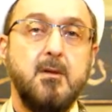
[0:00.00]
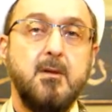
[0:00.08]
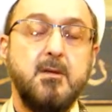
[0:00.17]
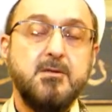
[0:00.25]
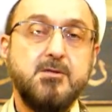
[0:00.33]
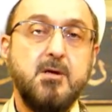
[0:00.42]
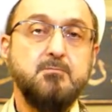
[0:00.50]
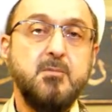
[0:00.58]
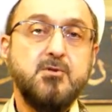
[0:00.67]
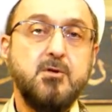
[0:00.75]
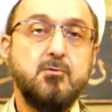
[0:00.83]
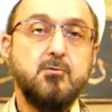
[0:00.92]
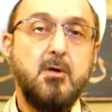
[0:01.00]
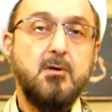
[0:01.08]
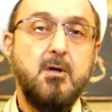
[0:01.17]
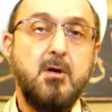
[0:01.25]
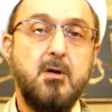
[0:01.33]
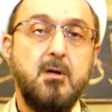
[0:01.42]
in submission to
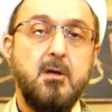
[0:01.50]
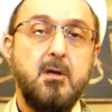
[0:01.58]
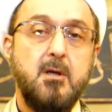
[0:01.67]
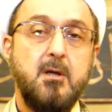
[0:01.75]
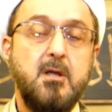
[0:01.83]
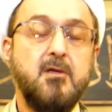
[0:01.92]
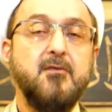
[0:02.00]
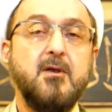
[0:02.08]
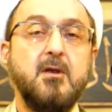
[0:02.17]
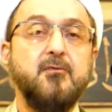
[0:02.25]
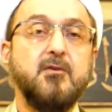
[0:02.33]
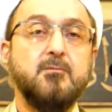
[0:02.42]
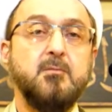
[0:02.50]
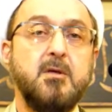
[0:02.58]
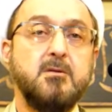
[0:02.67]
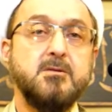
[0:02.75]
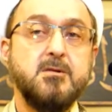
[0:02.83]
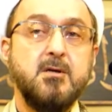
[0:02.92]
Allah even if it
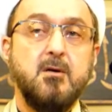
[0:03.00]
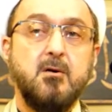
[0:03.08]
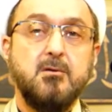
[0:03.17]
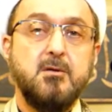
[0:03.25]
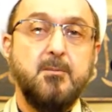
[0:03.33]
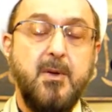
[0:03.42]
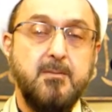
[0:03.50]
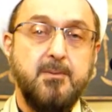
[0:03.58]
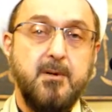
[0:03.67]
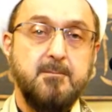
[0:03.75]
means on the paper.